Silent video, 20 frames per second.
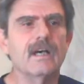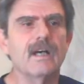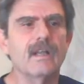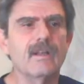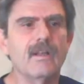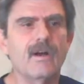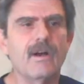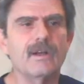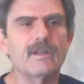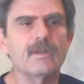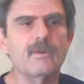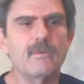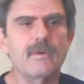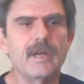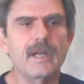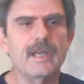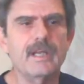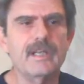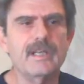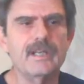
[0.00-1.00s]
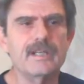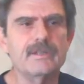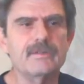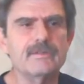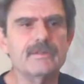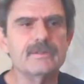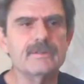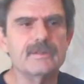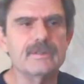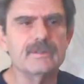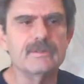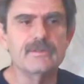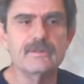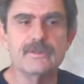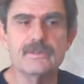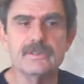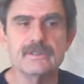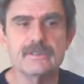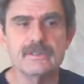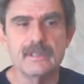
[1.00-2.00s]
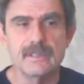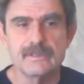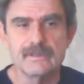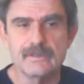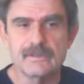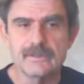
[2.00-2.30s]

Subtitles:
Along the way, he introduces us